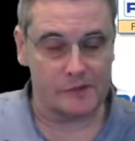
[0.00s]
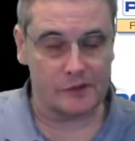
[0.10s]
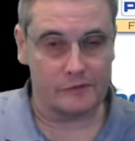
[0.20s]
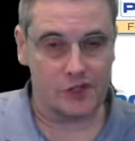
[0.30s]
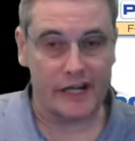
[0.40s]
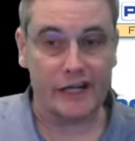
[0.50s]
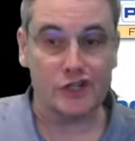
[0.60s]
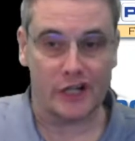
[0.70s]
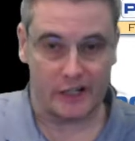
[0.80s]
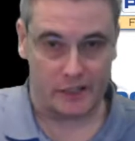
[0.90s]
of
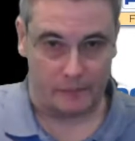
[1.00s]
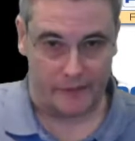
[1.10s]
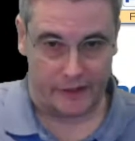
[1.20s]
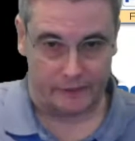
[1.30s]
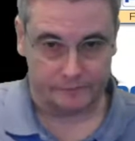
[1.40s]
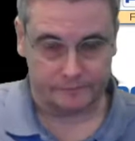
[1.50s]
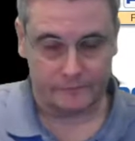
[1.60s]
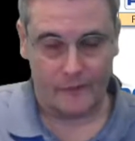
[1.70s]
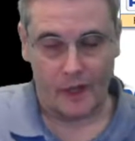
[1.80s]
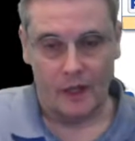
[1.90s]
changing something.
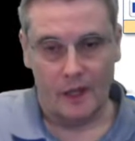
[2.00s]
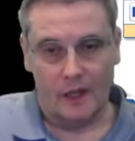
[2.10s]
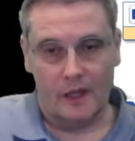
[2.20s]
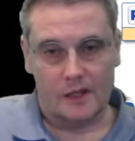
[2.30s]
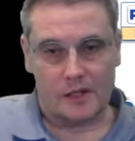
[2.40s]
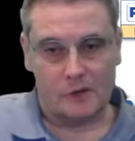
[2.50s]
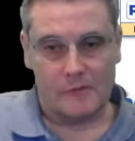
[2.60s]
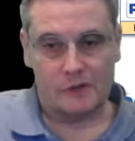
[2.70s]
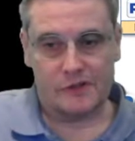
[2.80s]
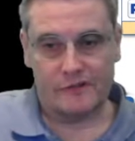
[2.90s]
So
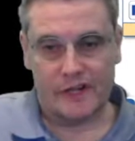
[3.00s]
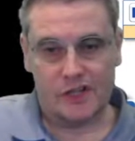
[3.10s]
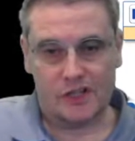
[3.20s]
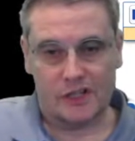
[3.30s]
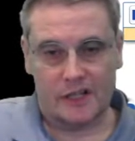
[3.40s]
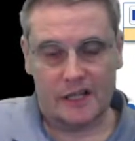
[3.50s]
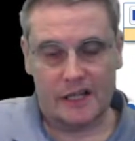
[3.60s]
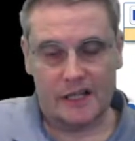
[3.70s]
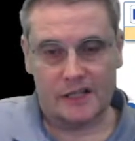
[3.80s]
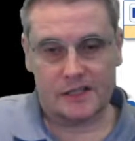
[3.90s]
motivation
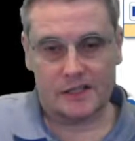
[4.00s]
is